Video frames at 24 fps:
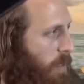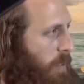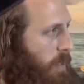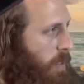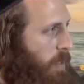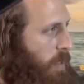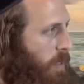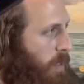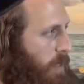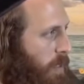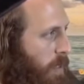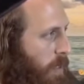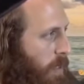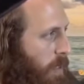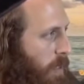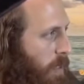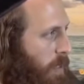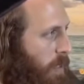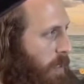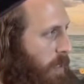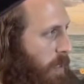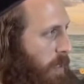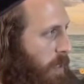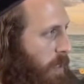
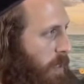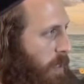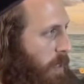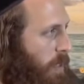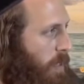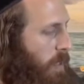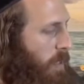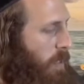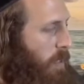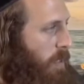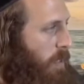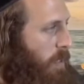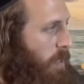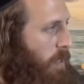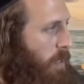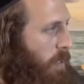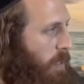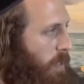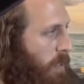(silence)